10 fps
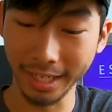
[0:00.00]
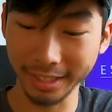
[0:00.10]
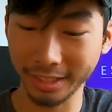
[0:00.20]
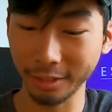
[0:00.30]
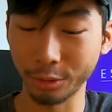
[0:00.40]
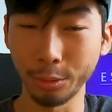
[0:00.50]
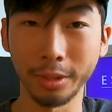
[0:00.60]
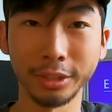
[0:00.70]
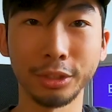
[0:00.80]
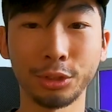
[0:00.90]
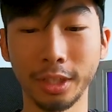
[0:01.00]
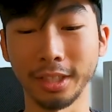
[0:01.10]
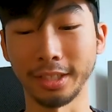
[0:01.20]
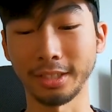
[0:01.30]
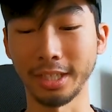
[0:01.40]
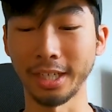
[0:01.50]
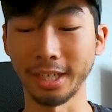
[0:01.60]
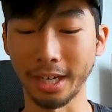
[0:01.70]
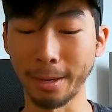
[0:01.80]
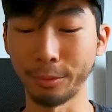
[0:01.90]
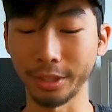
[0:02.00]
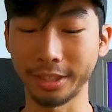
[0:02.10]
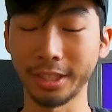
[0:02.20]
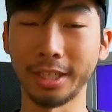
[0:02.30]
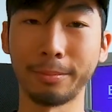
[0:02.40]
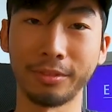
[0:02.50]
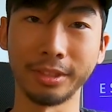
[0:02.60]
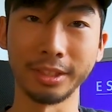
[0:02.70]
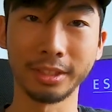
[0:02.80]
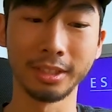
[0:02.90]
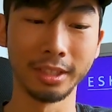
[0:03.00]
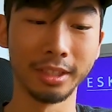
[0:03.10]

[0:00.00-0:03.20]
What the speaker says: SL-200 Shredlights, and I'm really excited for these.